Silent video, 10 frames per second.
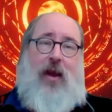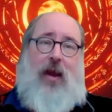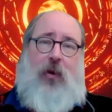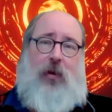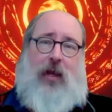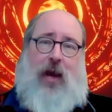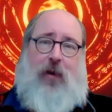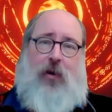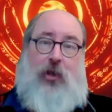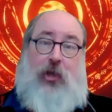and holding out
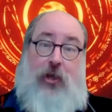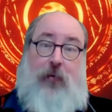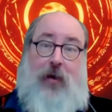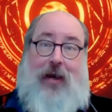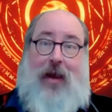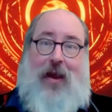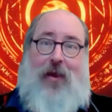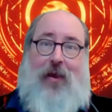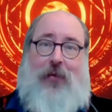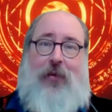her shivering
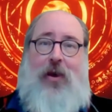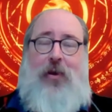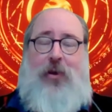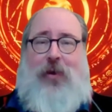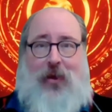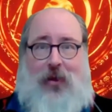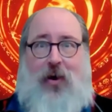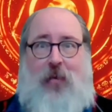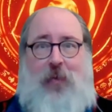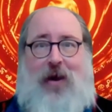hands to the
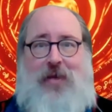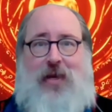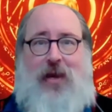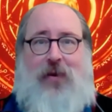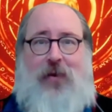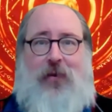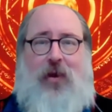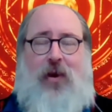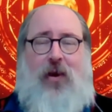alarmed bystanders,